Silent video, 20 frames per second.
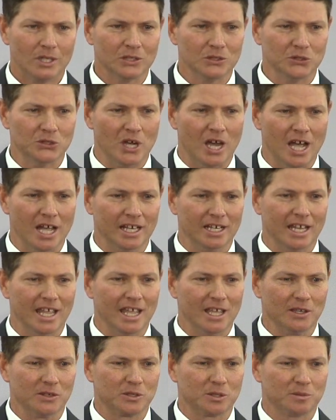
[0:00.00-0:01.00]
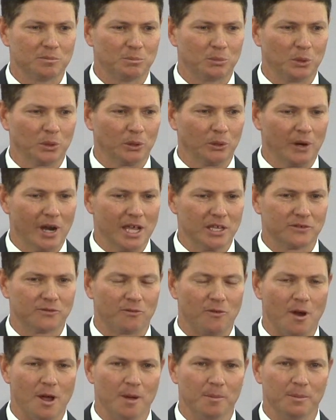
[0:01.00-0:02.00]
John has progressed
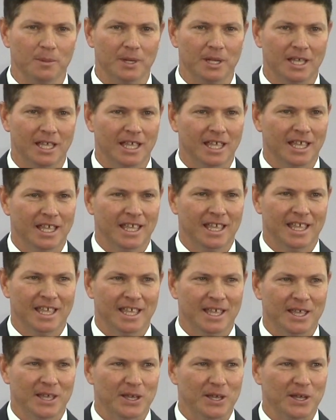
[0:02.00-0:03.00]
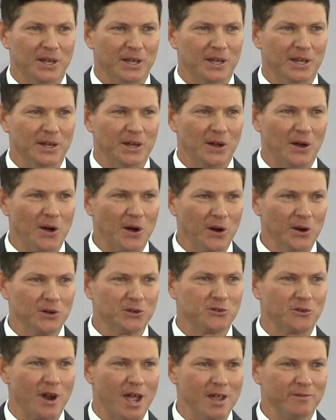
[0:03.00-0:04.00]
from a
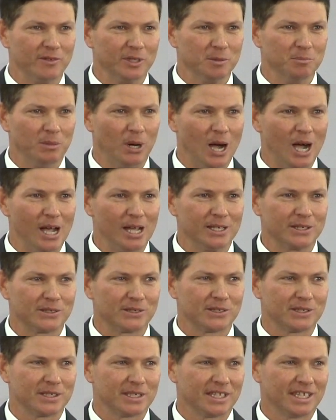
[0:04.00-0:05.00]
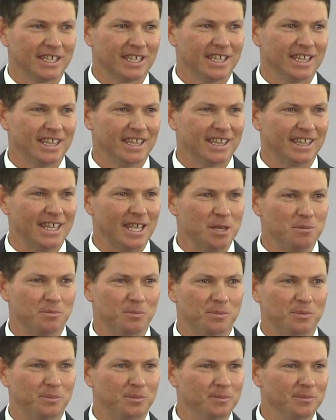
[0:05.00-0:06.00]
hard-driving boss that
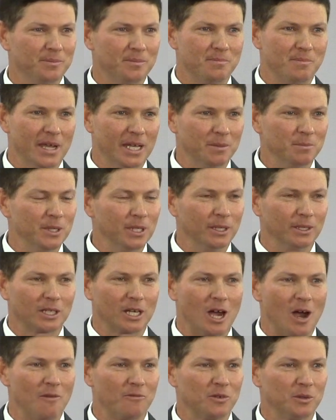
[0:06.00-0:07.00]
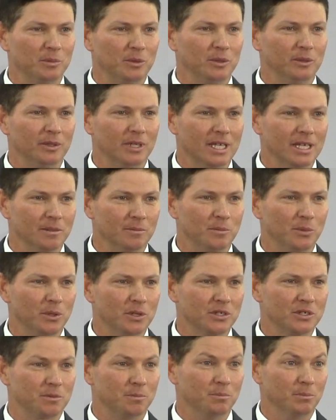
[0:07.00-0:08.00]
made me uncomfortable and
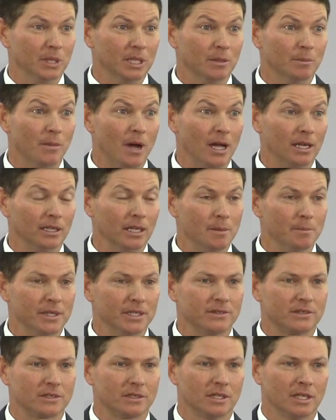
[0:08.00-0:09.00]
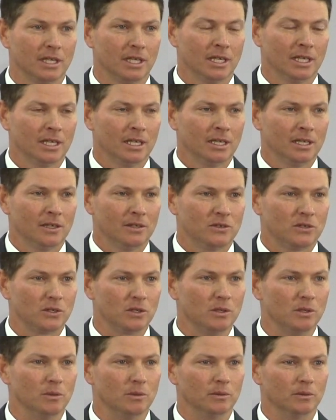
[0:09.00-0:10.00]
pushed me to my limits
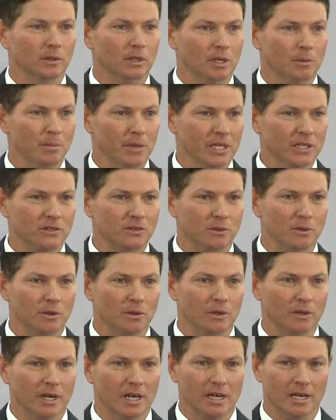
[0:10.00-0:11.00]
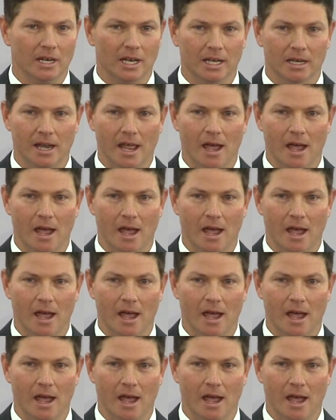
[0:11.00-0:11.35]
to a mentor and